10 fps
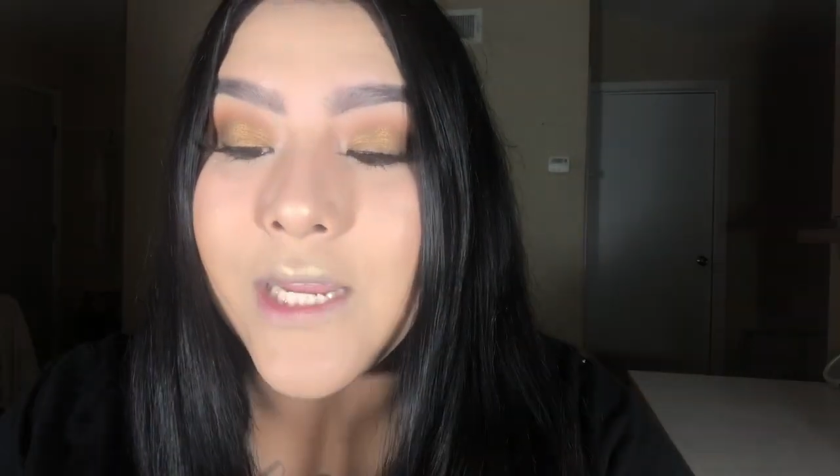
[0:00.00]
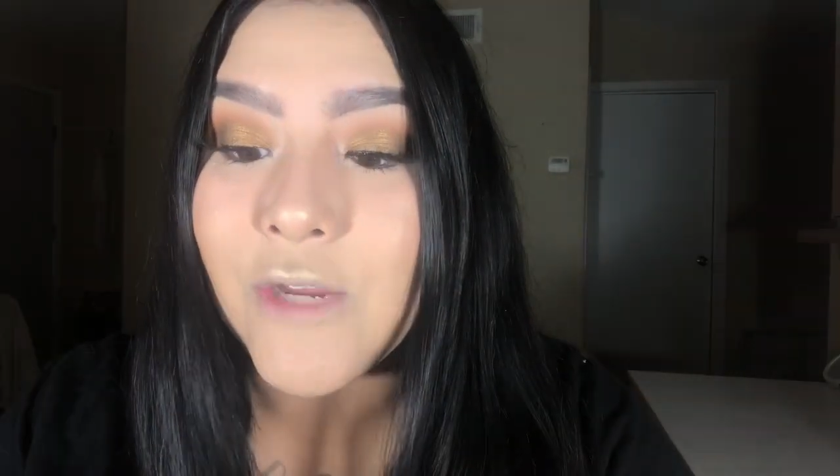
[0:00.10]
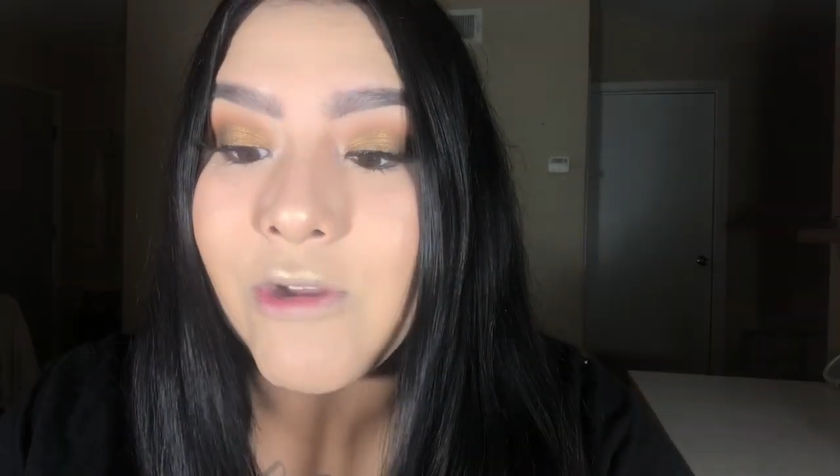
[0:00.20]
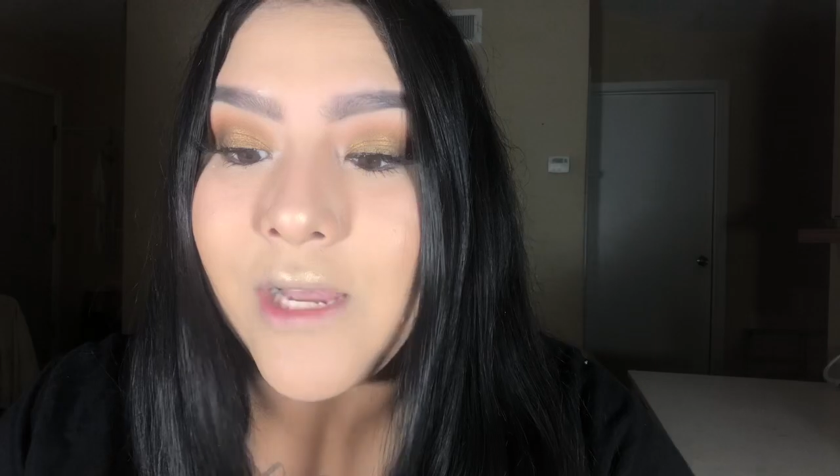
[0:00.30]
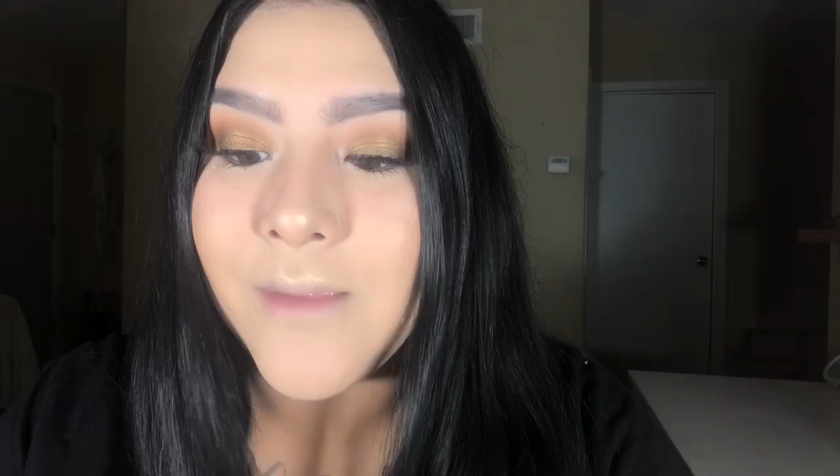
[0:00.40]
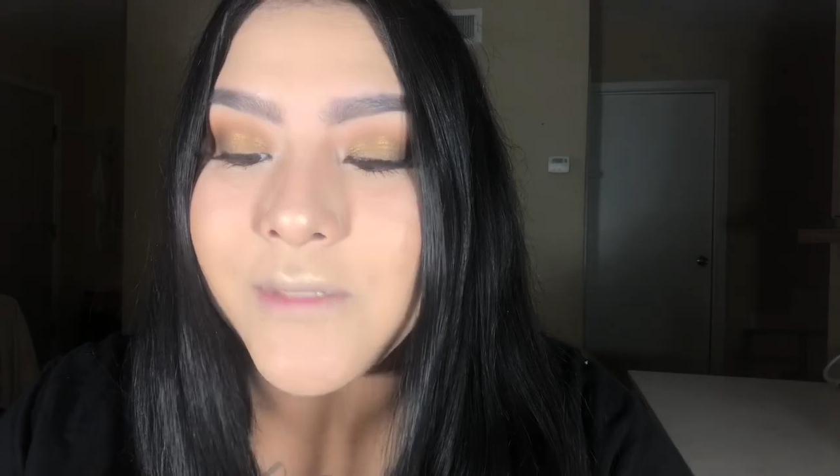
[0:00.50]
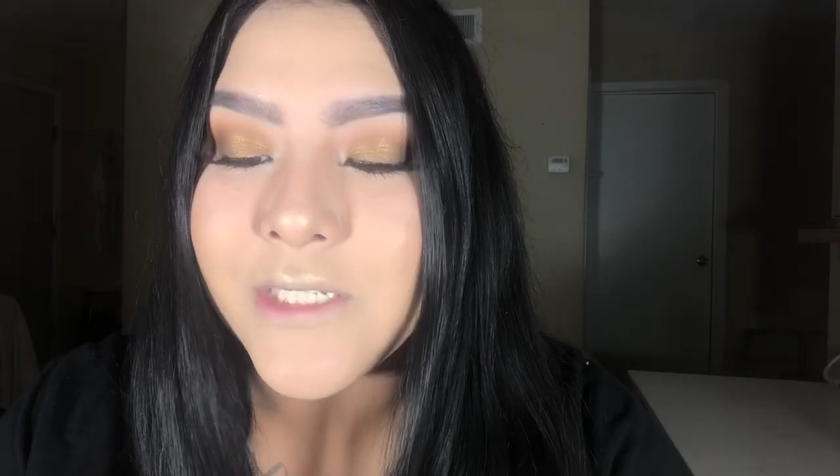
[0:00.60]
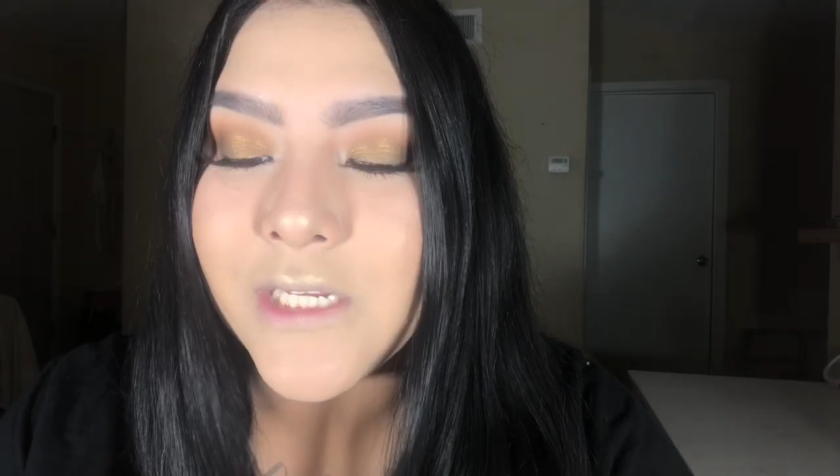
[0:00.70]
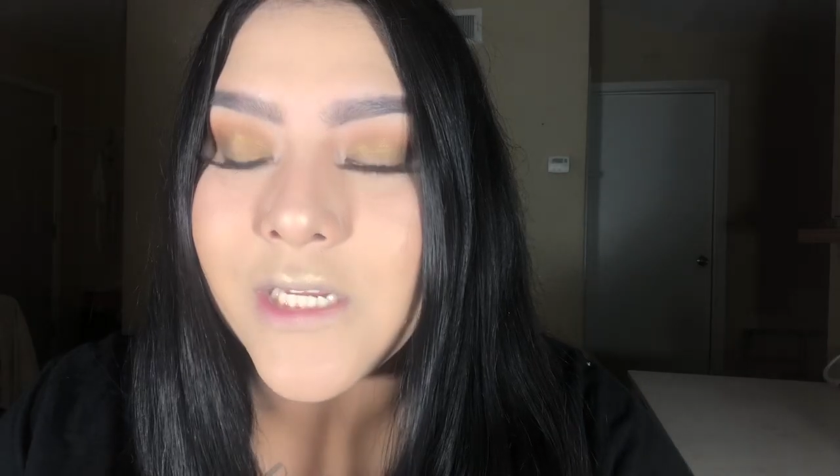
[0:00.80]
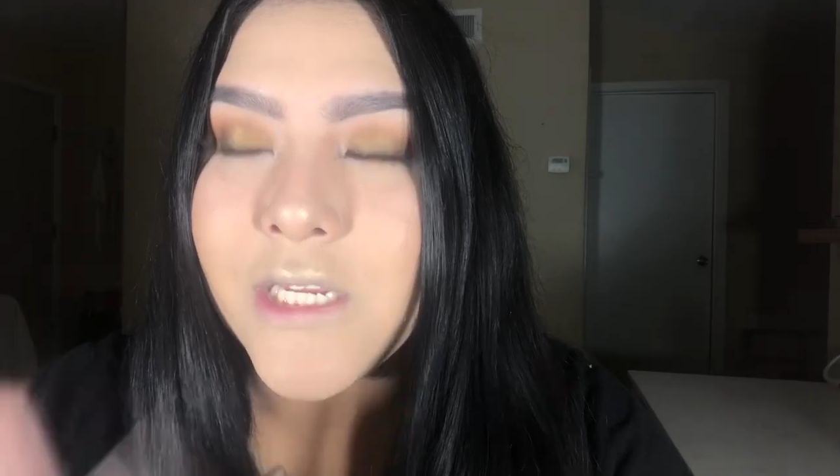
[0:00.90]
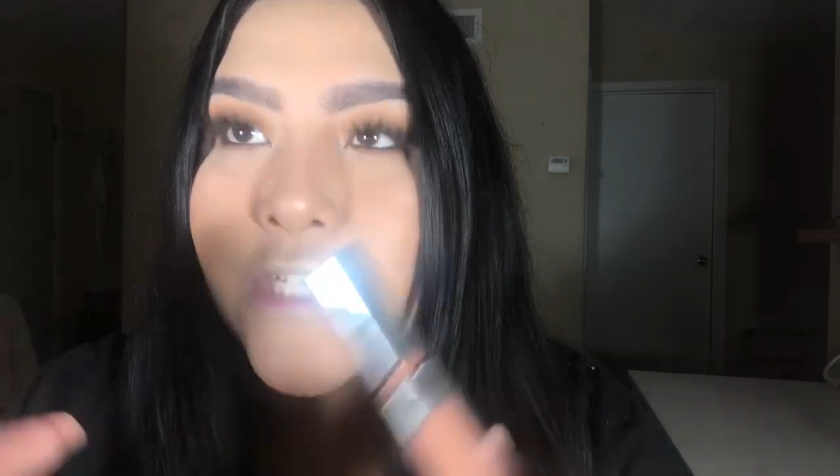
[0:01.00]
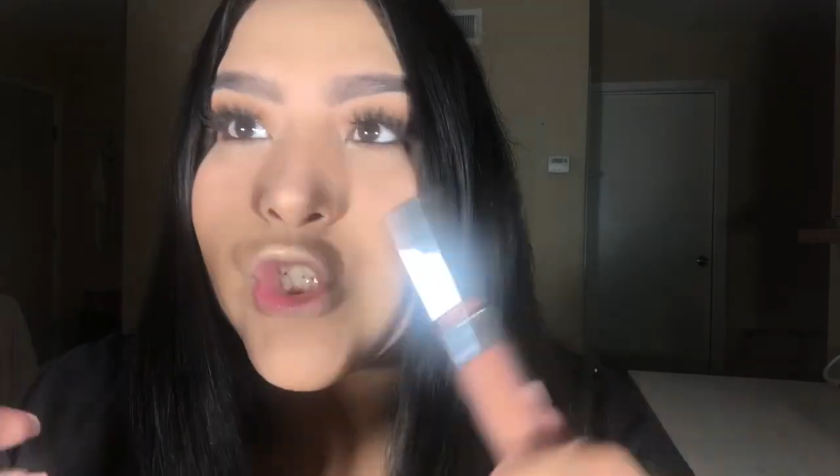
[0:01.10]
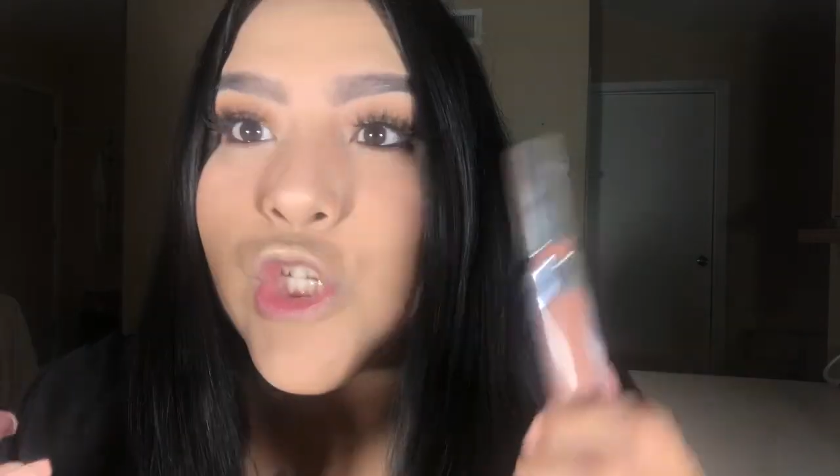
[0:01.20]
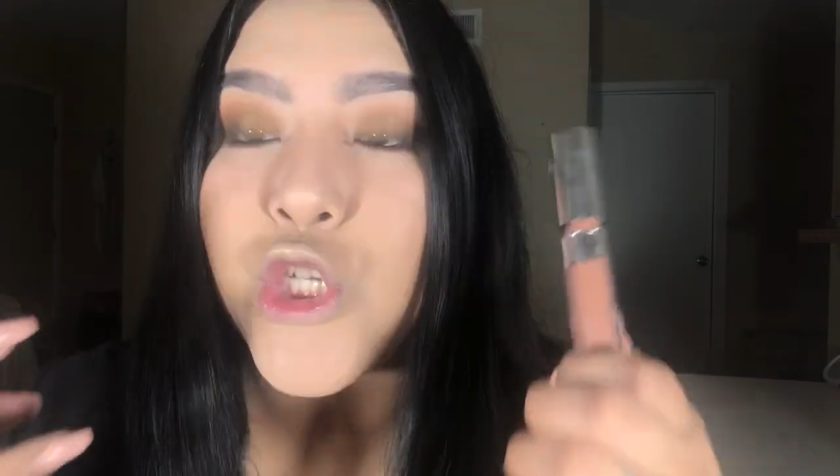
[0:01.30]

liquid lipstick is